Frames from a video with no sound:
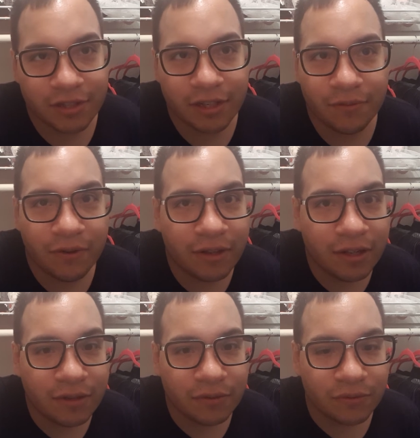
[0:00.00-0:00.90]
You can wear
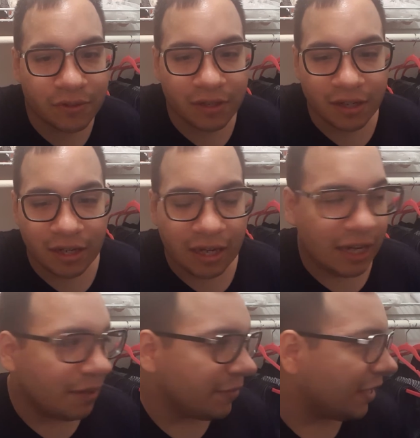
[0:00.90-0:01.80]
those
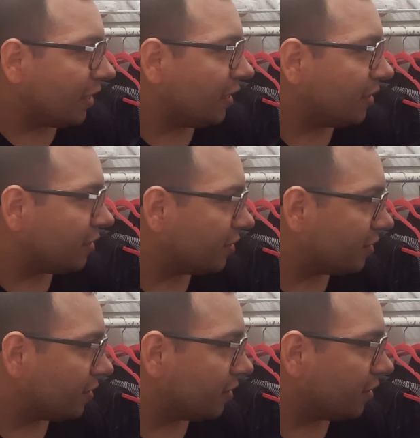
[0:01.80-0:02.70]
because
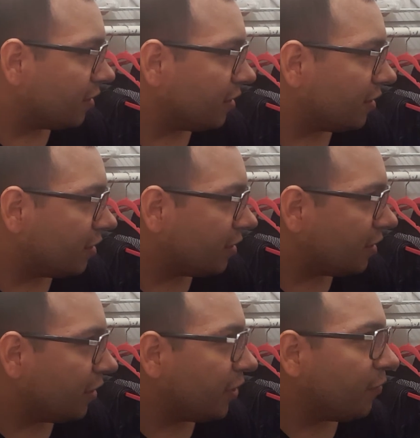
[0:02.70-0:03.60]

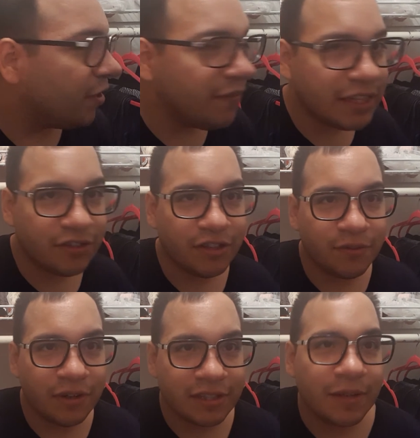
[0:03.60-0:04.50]
you want to make sure you're
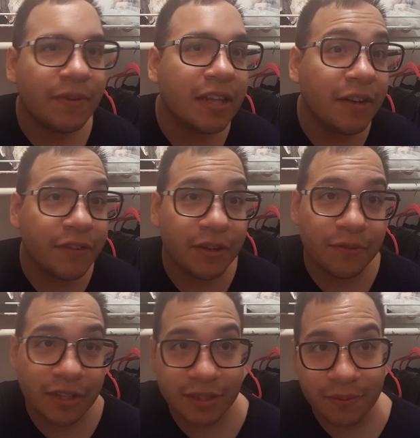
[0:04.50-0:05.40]
wearing something that if you get
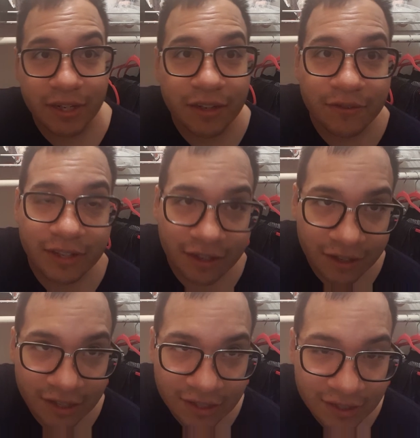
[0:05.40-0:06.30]
really sweaty or really
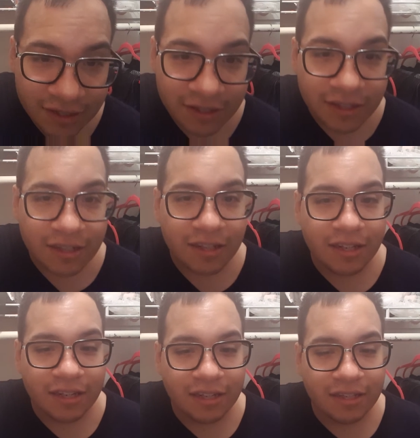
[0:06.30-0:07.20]
hot,
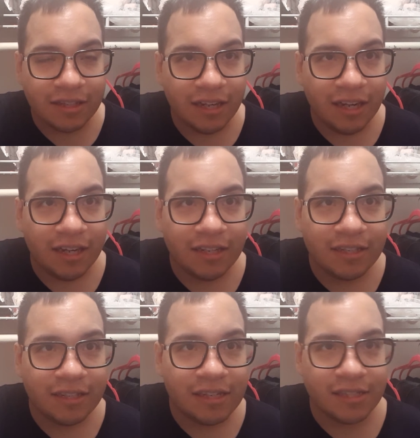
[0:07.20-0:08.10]
that
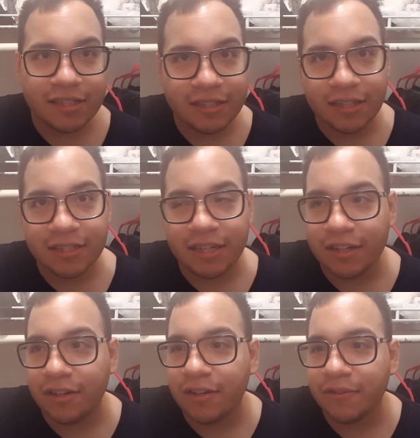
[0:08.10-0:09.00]
it's easy to take
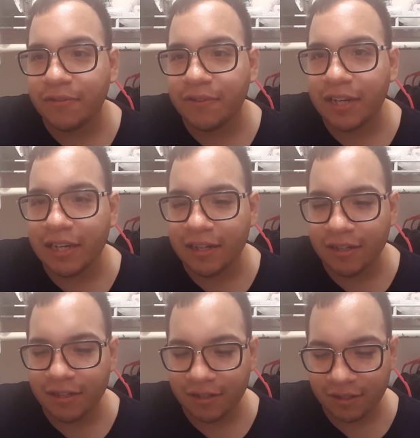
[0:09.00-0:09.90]
off
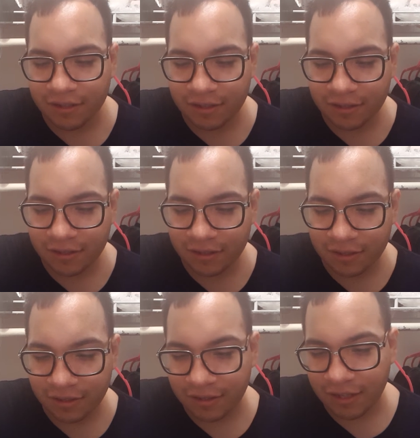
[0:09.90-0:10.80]
and
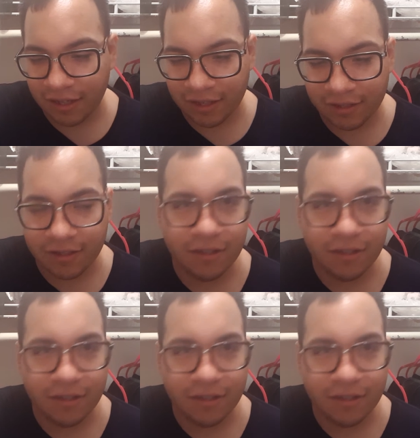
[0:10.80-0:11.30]
that